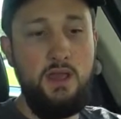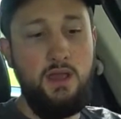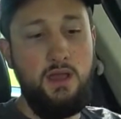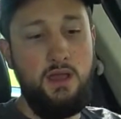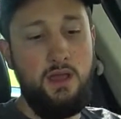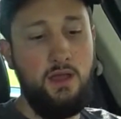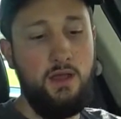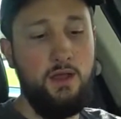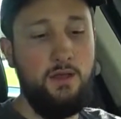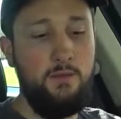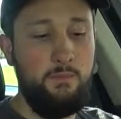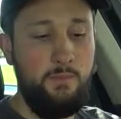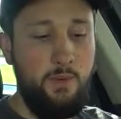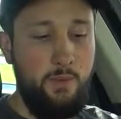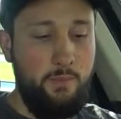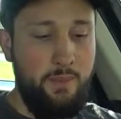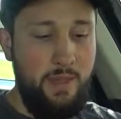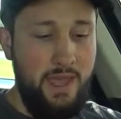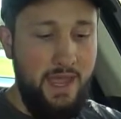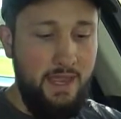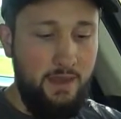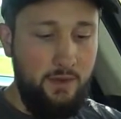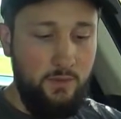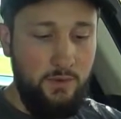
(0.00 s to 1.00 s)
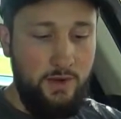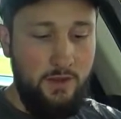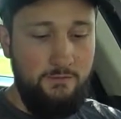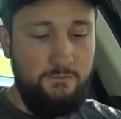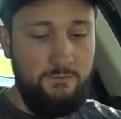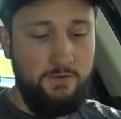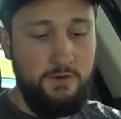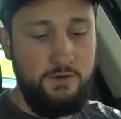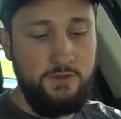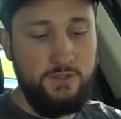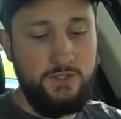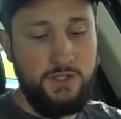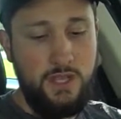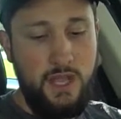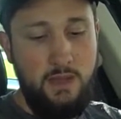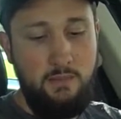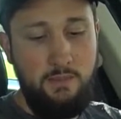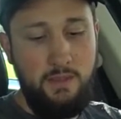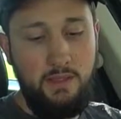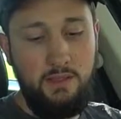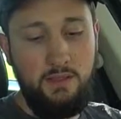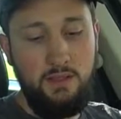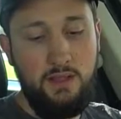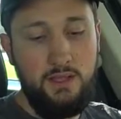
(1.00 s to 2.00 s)
but back when I first
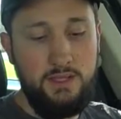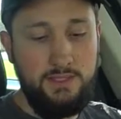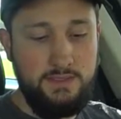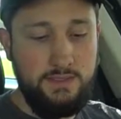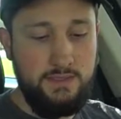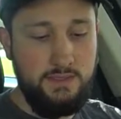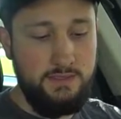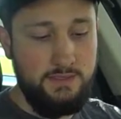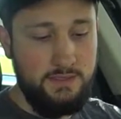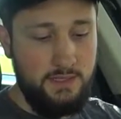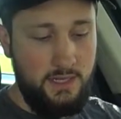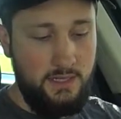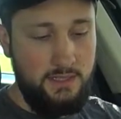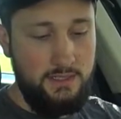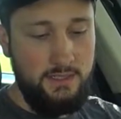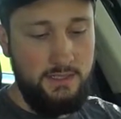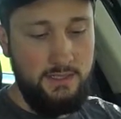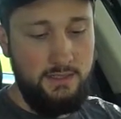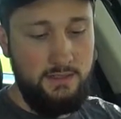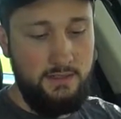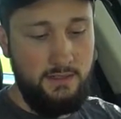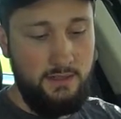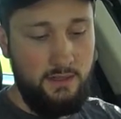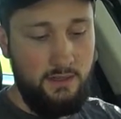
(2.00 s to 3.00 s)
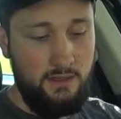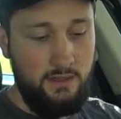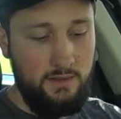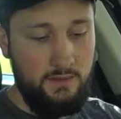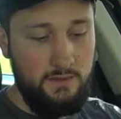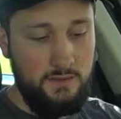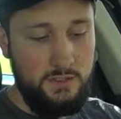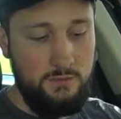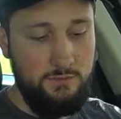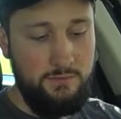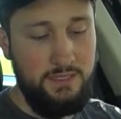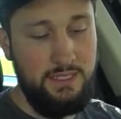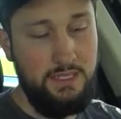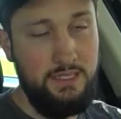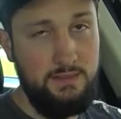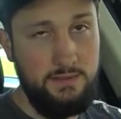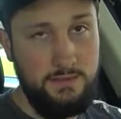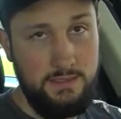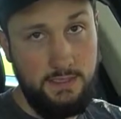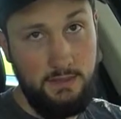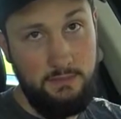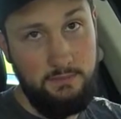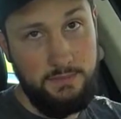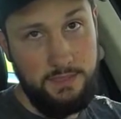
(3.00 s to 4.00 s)
got my license, I did
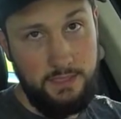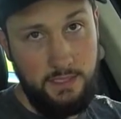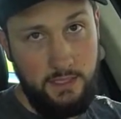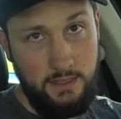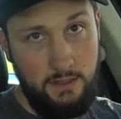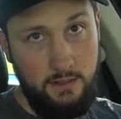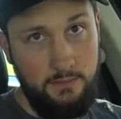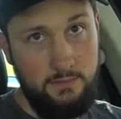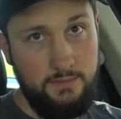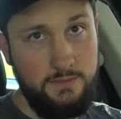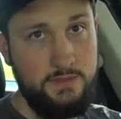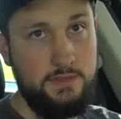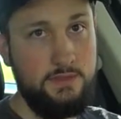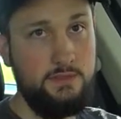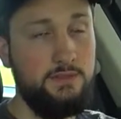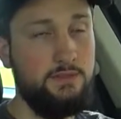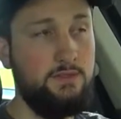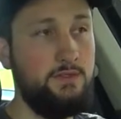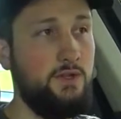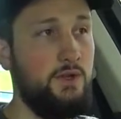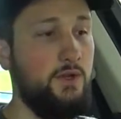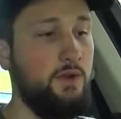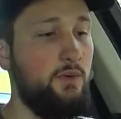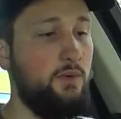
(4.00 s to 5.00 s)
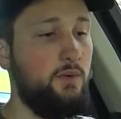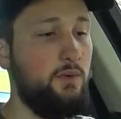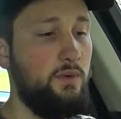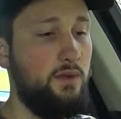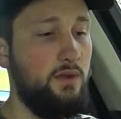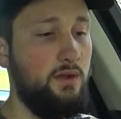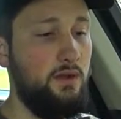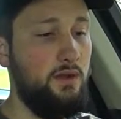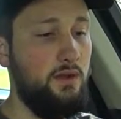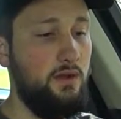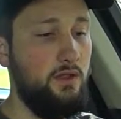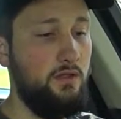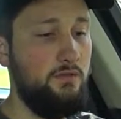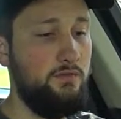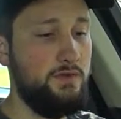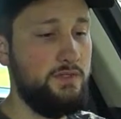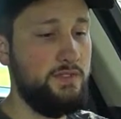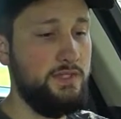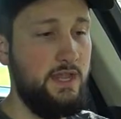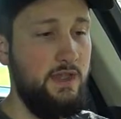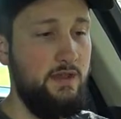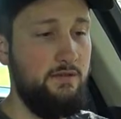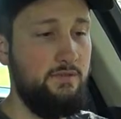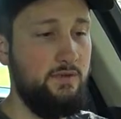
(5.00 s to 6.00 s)
speed sometimes. All of
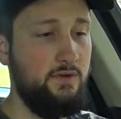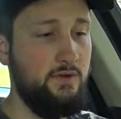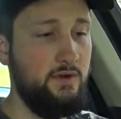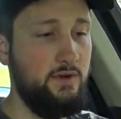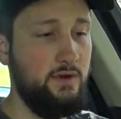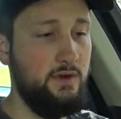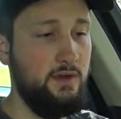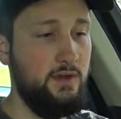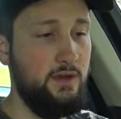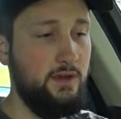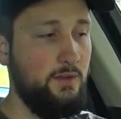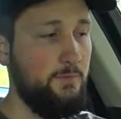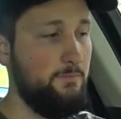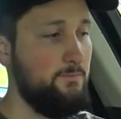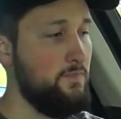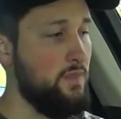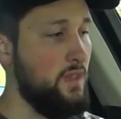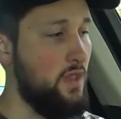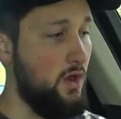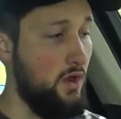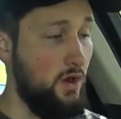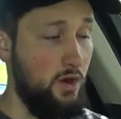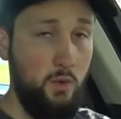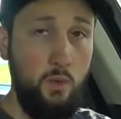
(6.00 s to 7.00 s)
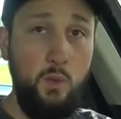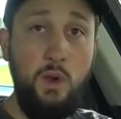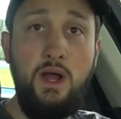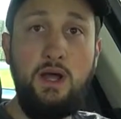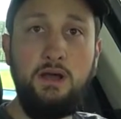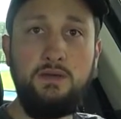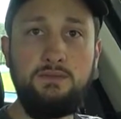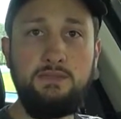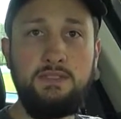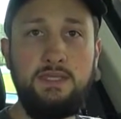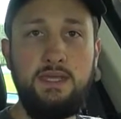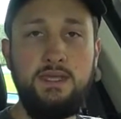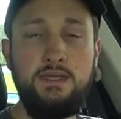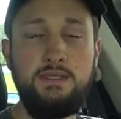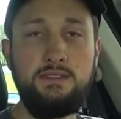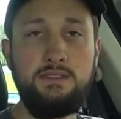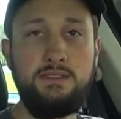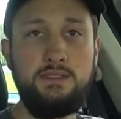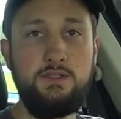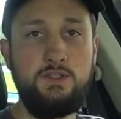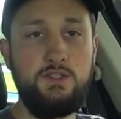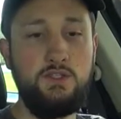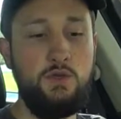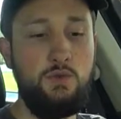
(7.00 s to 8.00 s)
us have our wild
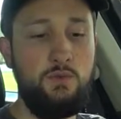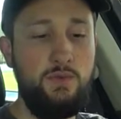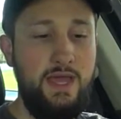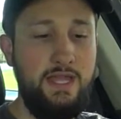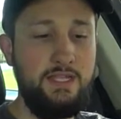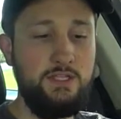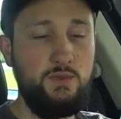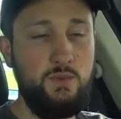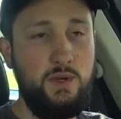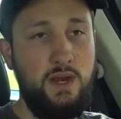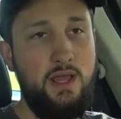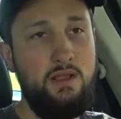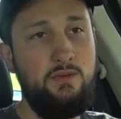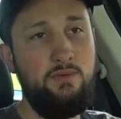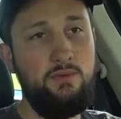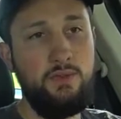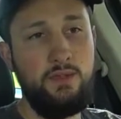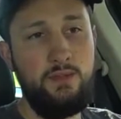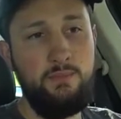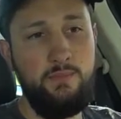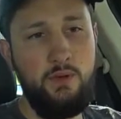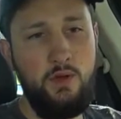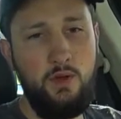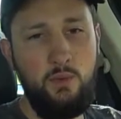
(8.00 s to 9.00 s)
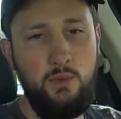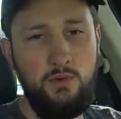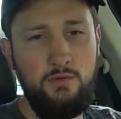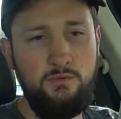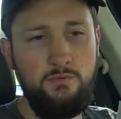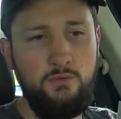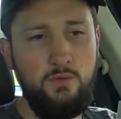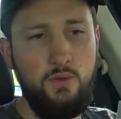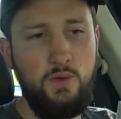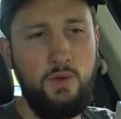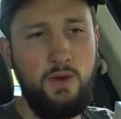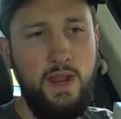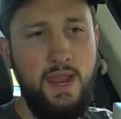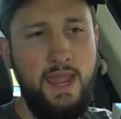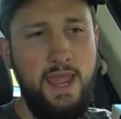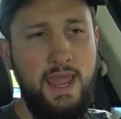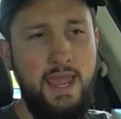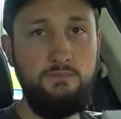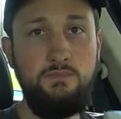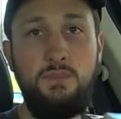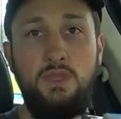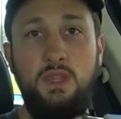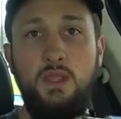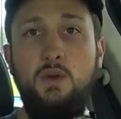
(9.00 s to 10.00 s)
days, so that's what I really bought one for.
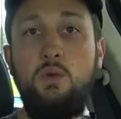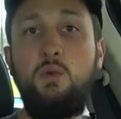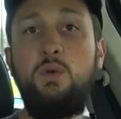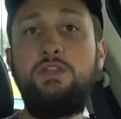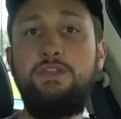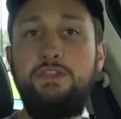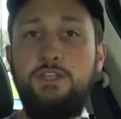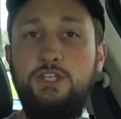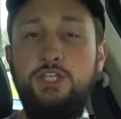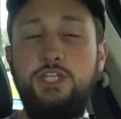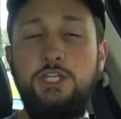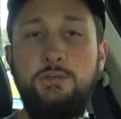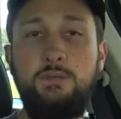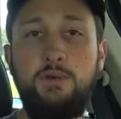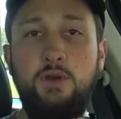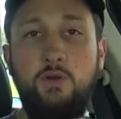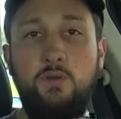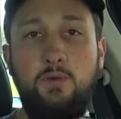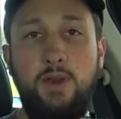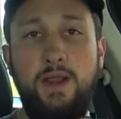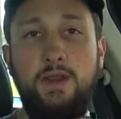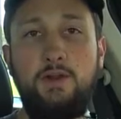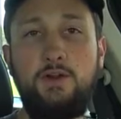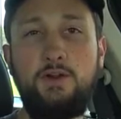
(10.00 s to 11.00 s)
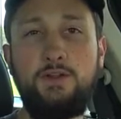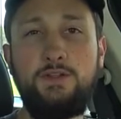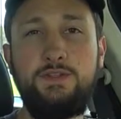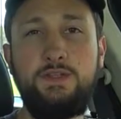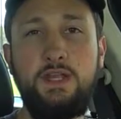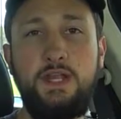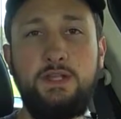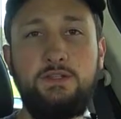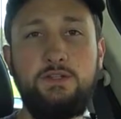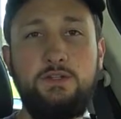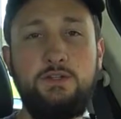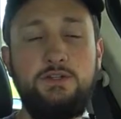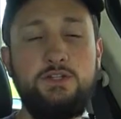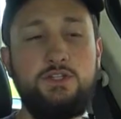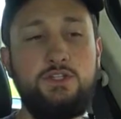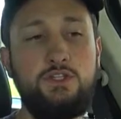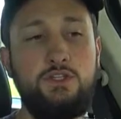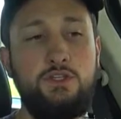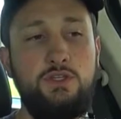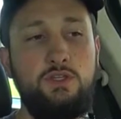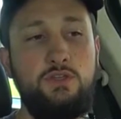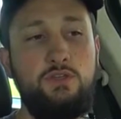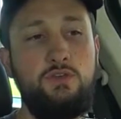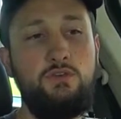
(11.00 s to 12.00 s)
And with the cheaper radar detectors,
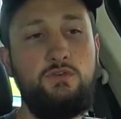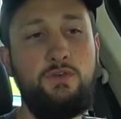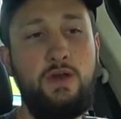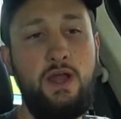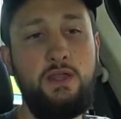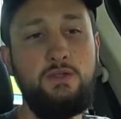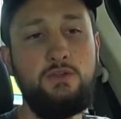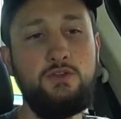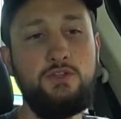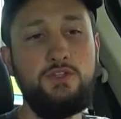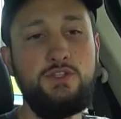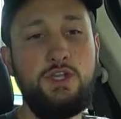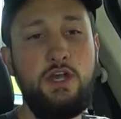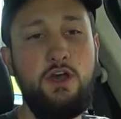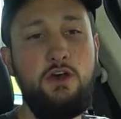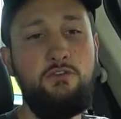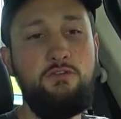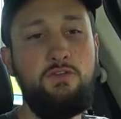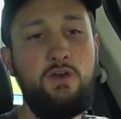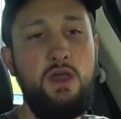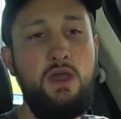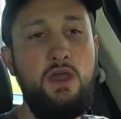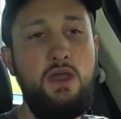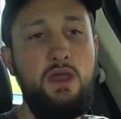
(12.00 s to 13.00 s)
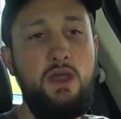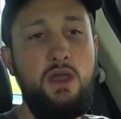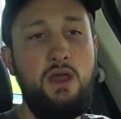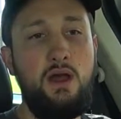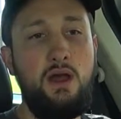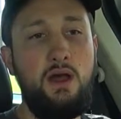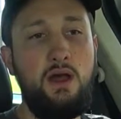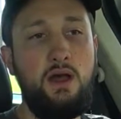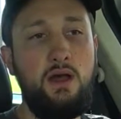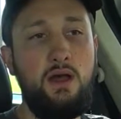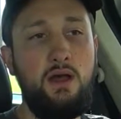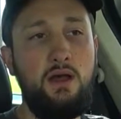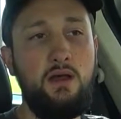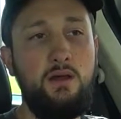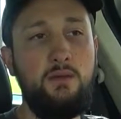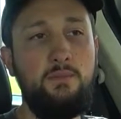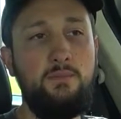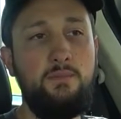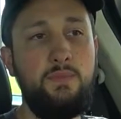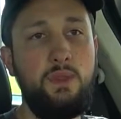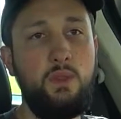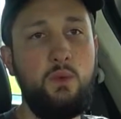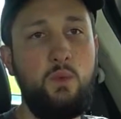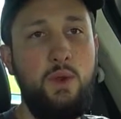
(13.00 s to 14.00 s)
you find yourself
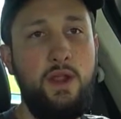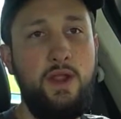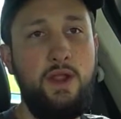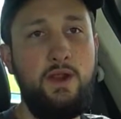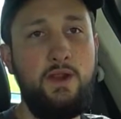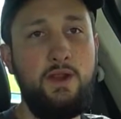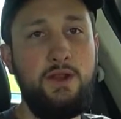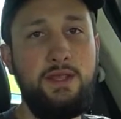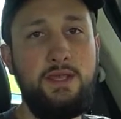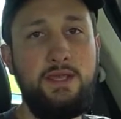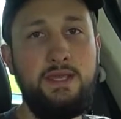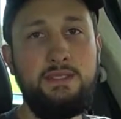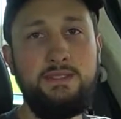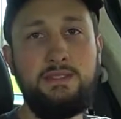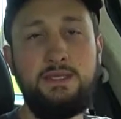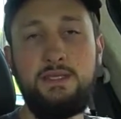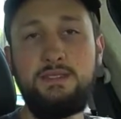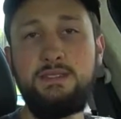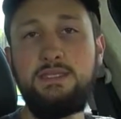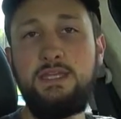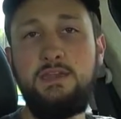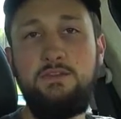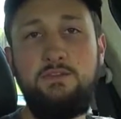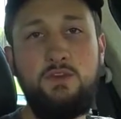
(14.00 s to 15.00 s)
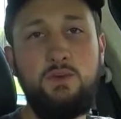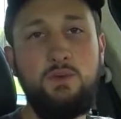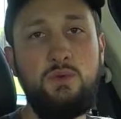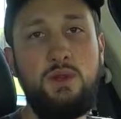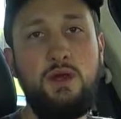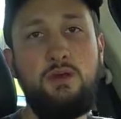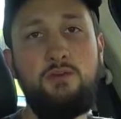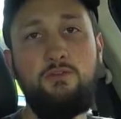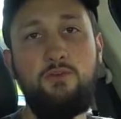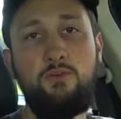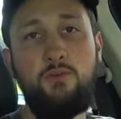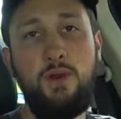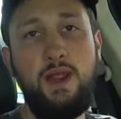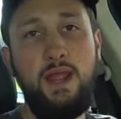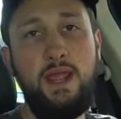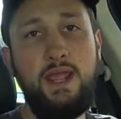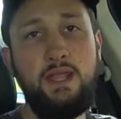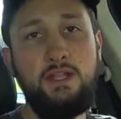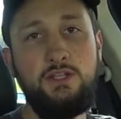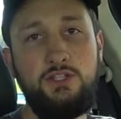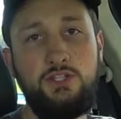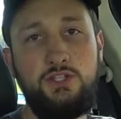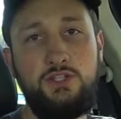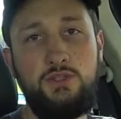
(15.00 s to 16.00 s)
where it doesn't give you enough
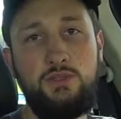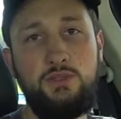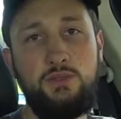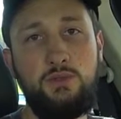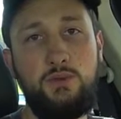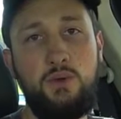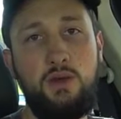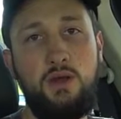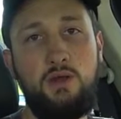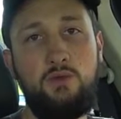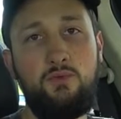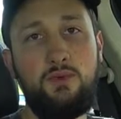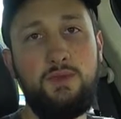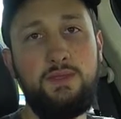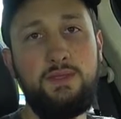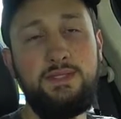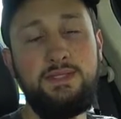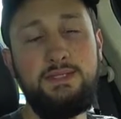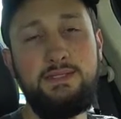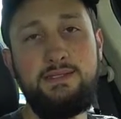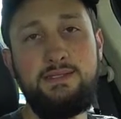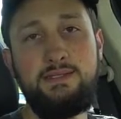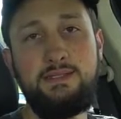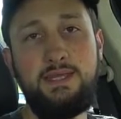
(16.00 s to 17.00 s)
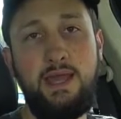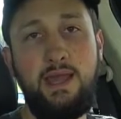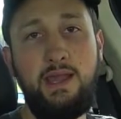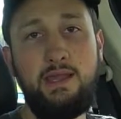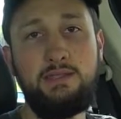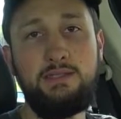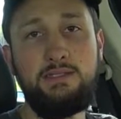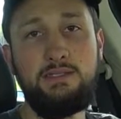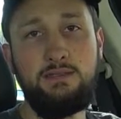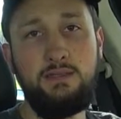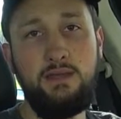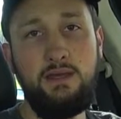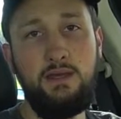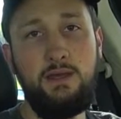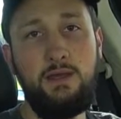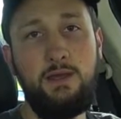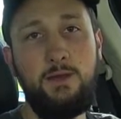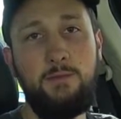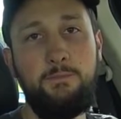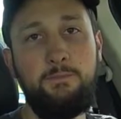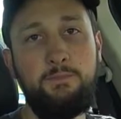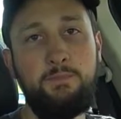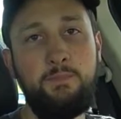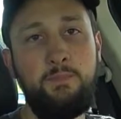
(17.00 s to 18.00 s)
range to really detect,
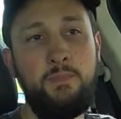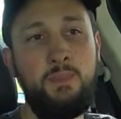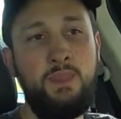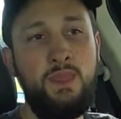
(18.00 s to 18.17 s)
a